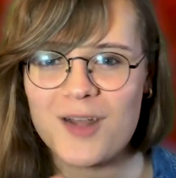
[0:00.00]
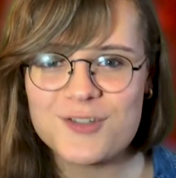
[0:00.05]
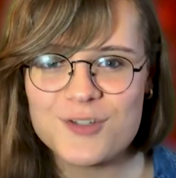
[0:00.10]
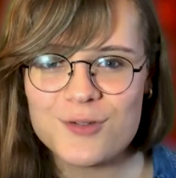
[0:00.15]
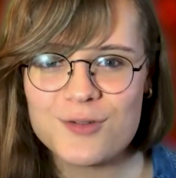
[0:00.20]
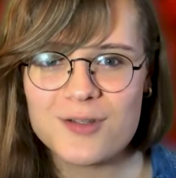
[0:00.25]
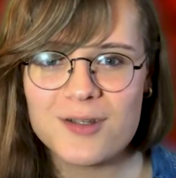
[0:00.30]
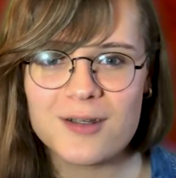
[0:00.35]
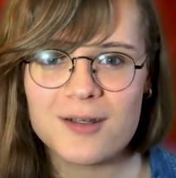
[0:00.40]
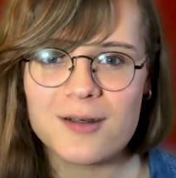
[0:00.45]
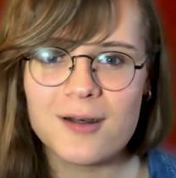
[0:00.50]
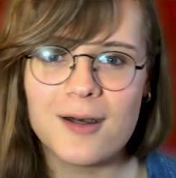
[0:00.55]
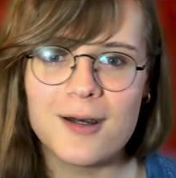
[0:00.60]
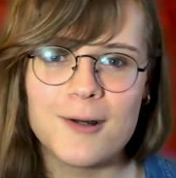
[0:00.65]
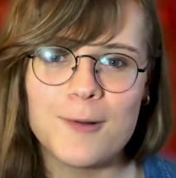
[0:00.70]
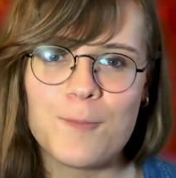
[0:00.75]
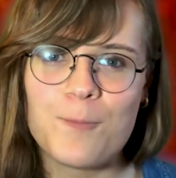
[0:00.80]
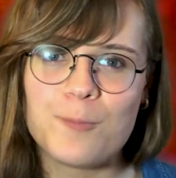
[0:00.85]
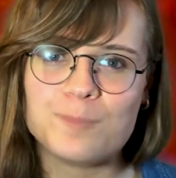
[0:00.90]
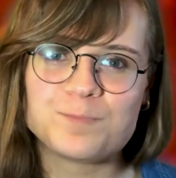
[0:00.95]
I do think
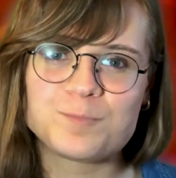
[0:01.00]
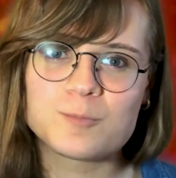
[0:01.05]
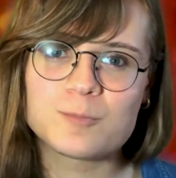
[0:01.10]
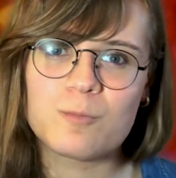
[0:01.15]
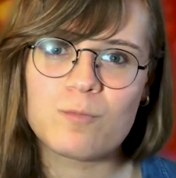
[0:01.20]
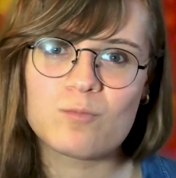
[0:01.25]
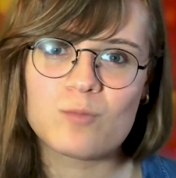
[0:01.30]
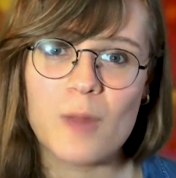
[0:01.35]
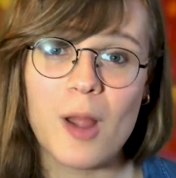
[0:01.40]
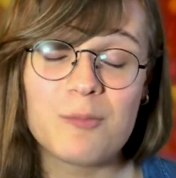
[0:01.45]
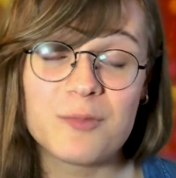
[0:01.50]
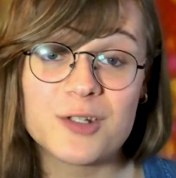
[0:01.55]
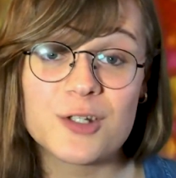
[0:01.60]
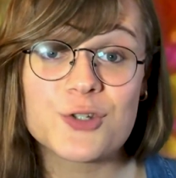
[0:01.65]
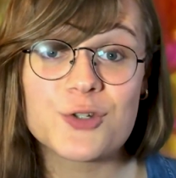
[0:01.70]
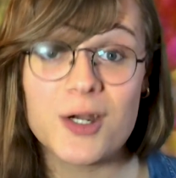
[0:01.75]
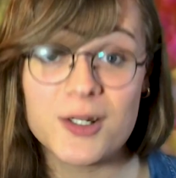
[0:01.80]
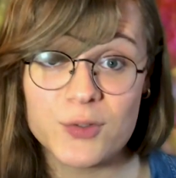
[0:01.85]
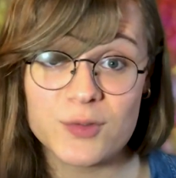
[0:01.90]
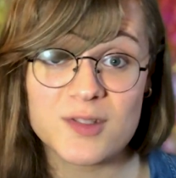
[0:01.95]
um, I'm gonna
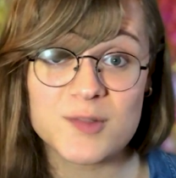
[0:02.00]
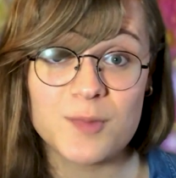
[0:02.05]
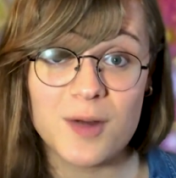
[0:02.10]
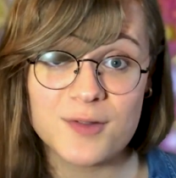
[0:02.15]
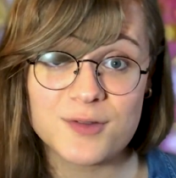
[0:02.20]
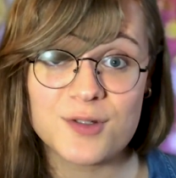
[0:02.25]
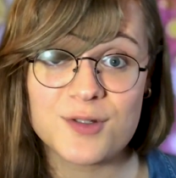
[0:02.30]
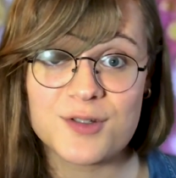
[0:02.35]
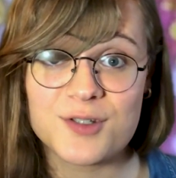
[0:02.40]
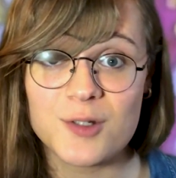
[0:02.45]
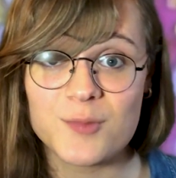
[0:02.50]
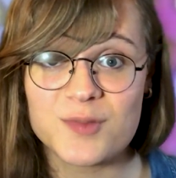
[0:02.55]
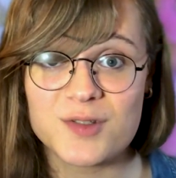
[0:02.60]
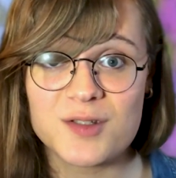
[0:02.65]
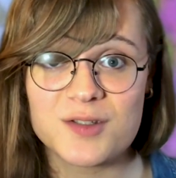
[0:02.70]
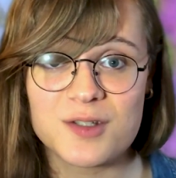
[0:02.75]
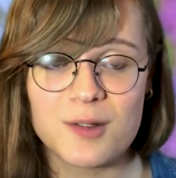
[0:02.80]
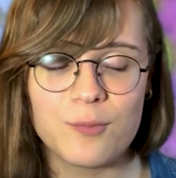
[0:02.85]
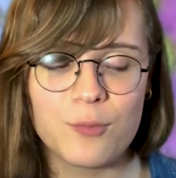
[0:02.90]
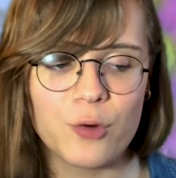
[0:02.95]
try doing sponsorships
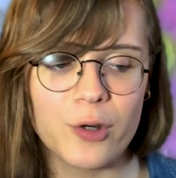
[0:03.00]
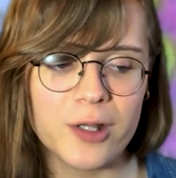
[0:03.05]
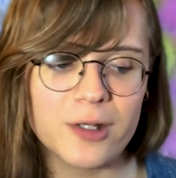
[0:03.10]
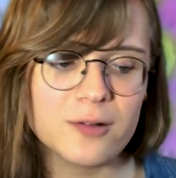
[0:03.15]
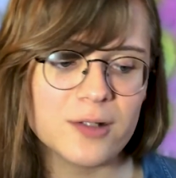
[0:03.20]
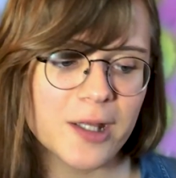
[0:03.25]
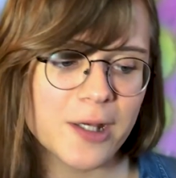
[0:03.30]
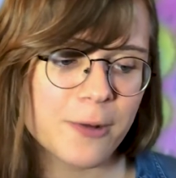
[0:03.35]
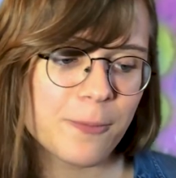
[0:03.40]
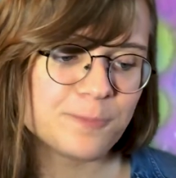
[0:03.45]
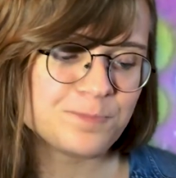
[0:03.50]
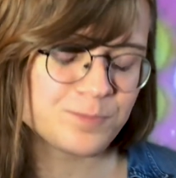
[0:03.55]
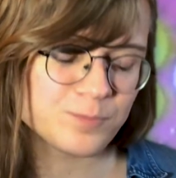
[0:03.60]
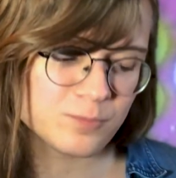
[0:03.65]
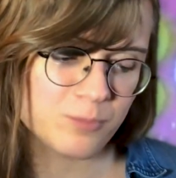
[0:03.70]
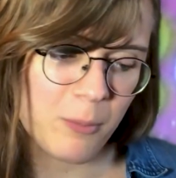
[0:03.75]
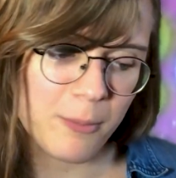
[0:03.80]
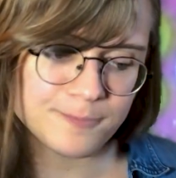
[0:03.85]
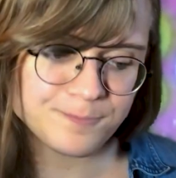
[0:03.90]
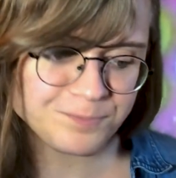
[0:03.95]
at some point. Like,
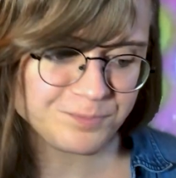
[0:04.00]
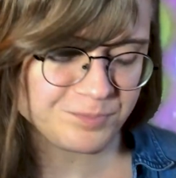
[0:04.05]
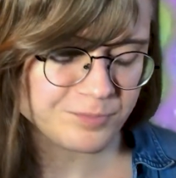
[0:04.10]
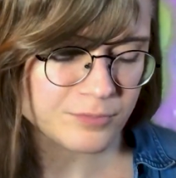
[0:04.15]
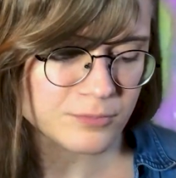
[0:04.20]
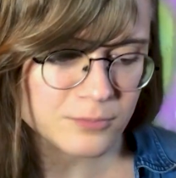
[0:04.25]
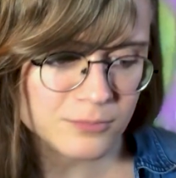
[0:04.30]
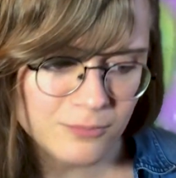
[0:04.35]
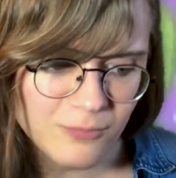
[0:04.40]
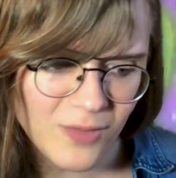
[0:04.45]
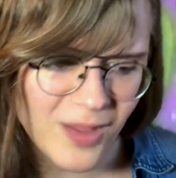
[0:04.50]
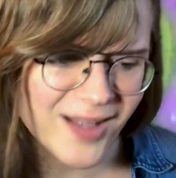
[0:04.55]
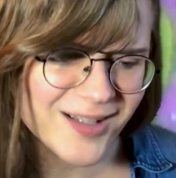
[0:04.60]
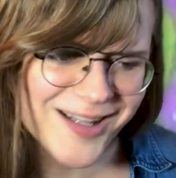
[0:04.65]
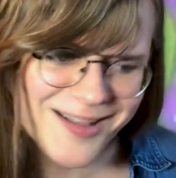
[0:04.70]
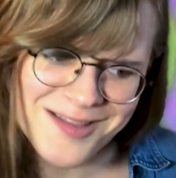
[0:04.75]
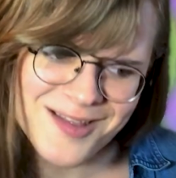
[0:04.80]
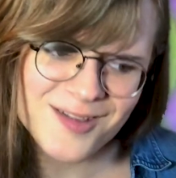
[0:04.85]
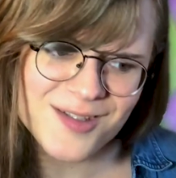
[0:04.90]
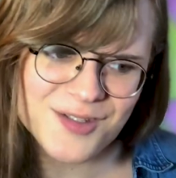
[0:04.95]

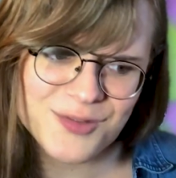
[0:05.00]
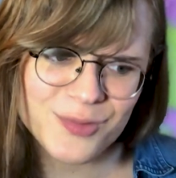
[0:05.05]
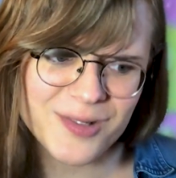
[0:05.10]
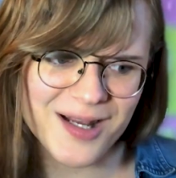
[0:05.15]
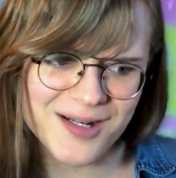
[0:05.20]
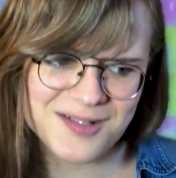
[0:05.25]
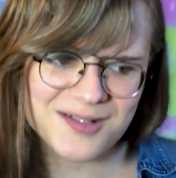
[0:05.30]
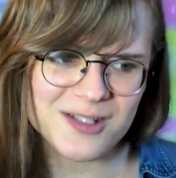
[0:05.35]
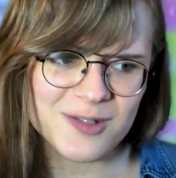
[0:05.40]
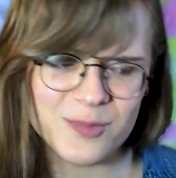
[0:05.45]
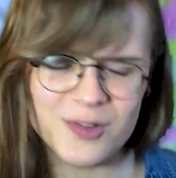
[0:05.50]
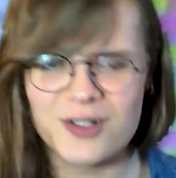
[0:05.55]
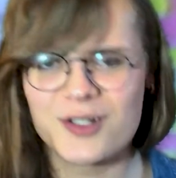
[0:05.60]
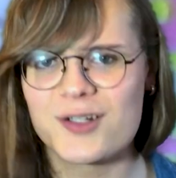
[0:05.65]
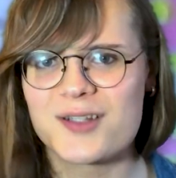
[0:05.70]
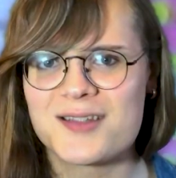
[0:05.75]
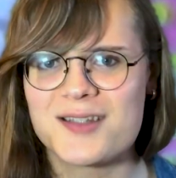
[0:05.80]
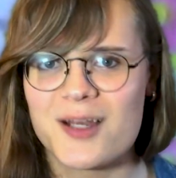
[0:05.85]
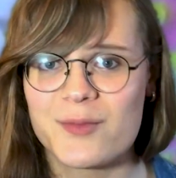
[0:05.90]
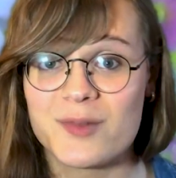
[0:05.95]
and I think this would actually be a
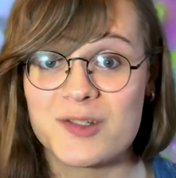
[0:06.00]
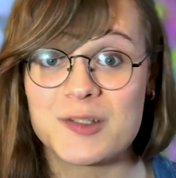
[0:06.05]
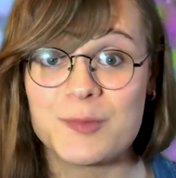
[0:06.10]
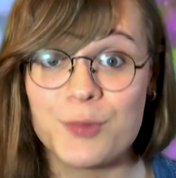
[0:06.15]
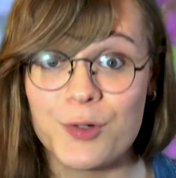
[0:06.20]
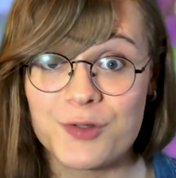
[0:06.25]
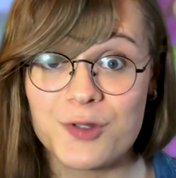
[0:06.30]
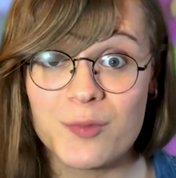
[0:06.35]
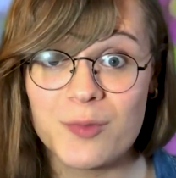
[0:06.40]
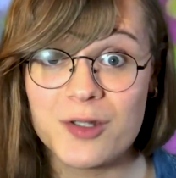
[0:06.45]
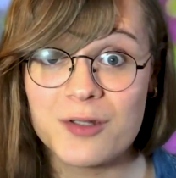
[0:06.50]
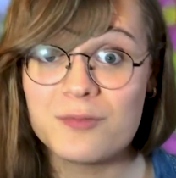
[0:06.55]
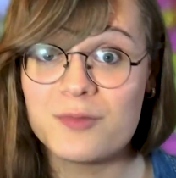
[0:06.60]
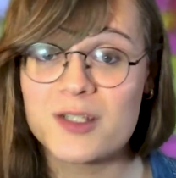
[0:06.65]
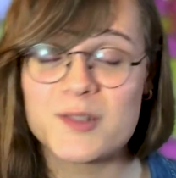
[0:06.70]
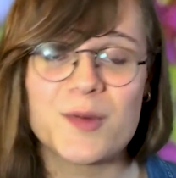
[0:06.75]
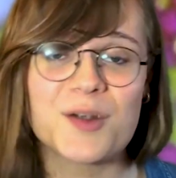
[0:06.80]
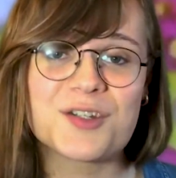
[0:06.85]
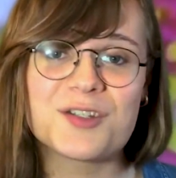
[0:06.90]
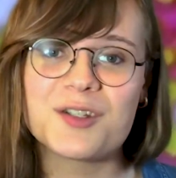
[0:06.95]
good segment to put them in,
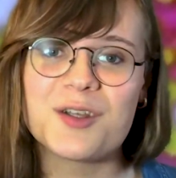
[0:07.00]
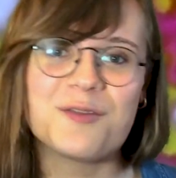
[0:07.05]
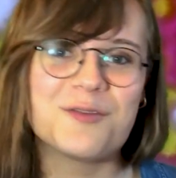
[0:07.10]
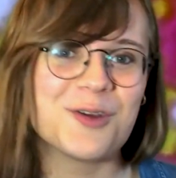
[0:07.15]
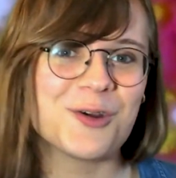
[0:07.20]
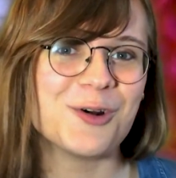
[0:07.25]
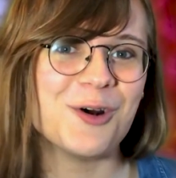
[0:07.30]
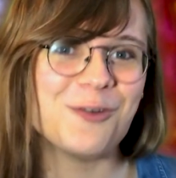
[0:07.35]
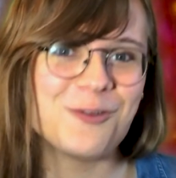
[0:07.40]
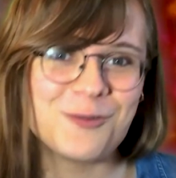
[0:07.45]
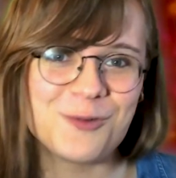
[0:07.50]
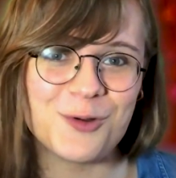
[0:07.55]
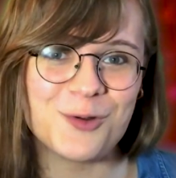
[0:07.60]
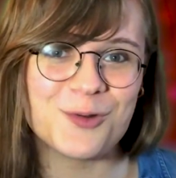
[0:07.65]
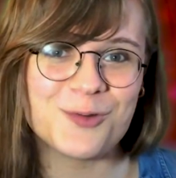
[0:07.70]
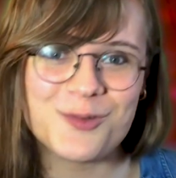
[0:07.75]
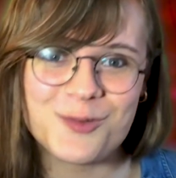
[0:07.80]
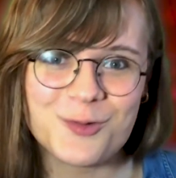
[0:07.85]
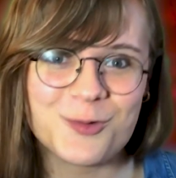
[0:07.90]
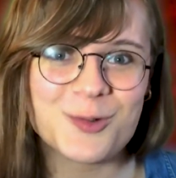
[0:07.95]
especially if they're all
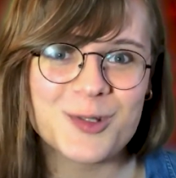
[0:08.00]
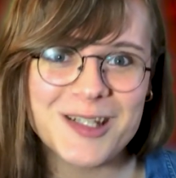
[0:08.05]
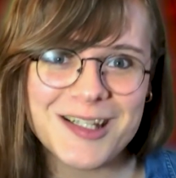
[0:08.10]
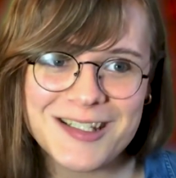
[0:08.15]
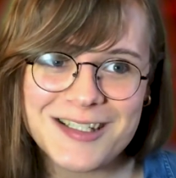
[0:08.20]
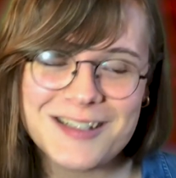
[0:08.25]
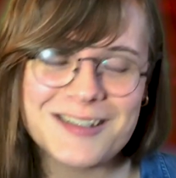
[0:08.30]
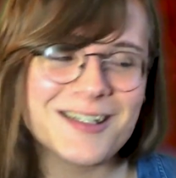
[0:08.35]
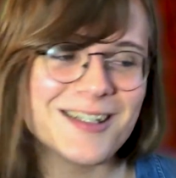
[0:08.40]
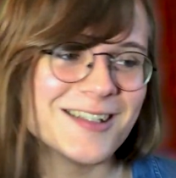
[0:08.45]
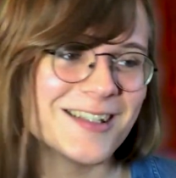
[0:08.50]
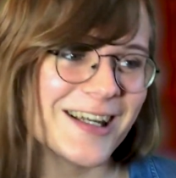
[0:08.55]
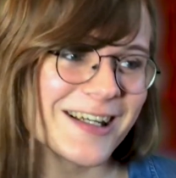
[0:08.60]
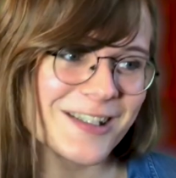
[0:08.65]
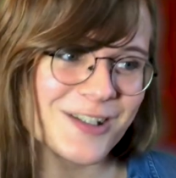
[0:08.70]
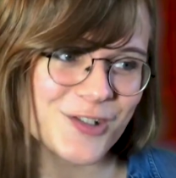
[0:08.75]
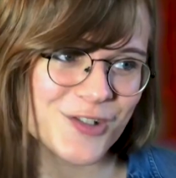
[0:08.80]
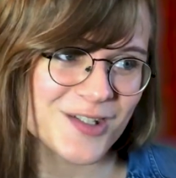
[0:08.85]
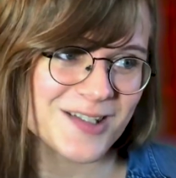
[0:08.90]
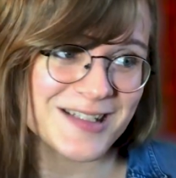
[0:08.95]
food related and I
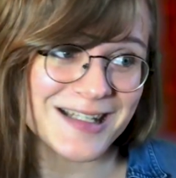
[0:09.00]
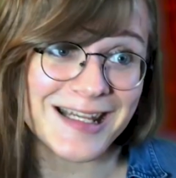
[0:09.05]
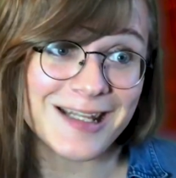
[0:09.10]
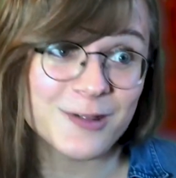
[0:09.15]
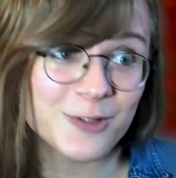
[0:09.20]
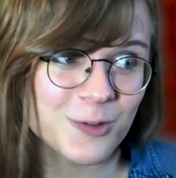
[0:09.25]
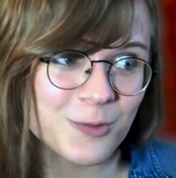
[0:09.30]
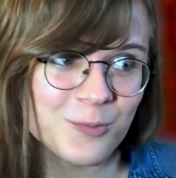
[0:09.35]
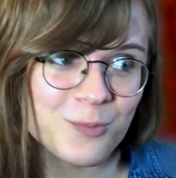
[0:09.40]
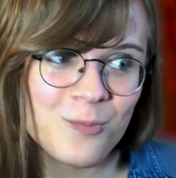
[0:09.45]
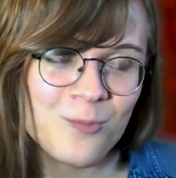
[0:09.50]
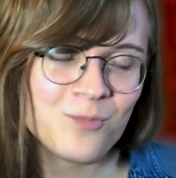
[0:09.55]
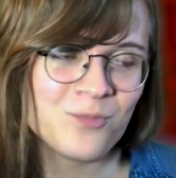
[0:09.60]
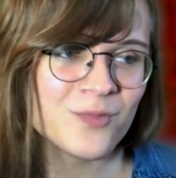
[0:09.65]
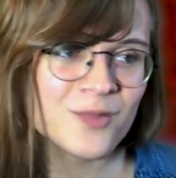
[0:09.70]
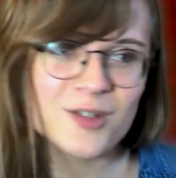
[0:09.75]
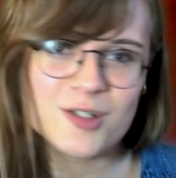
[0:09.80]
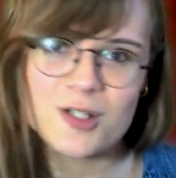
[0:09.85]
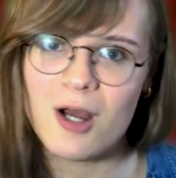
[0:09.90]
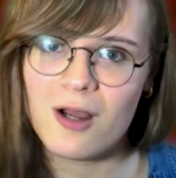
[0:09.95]
could just eat them
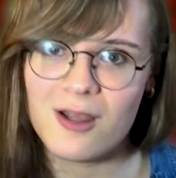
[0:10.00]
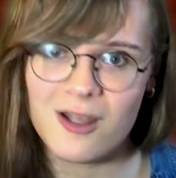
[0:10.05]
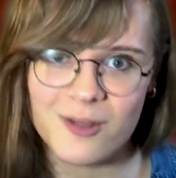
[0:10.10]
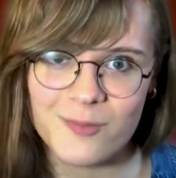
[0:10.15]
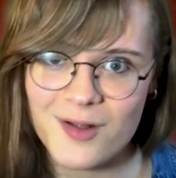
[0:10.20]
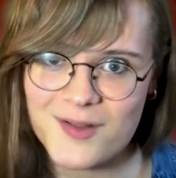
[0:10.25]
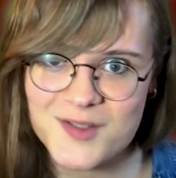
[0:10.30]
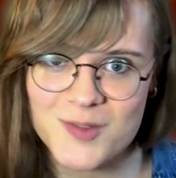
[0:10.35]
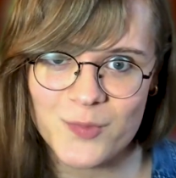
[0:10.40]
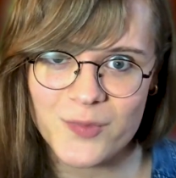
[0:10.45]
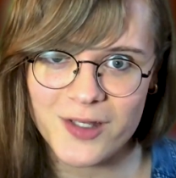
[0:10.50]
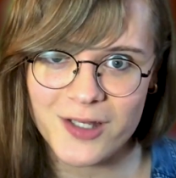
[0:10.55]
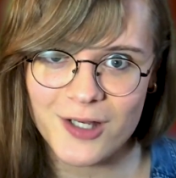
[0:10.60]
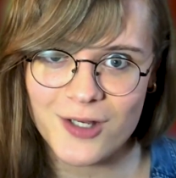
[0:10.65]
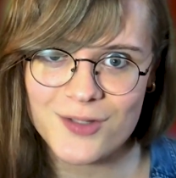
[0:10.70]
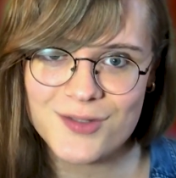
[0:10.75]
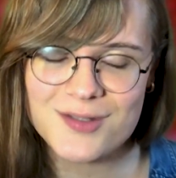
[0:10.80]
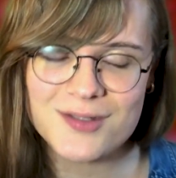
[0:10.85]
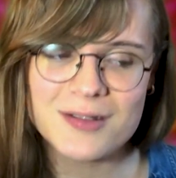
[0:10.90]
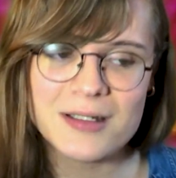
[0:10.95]
talking about something
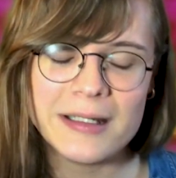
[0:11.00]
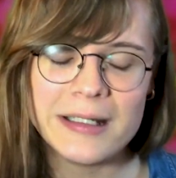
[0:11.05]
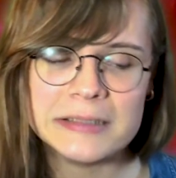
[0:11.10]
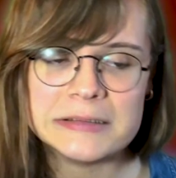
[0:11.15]
else.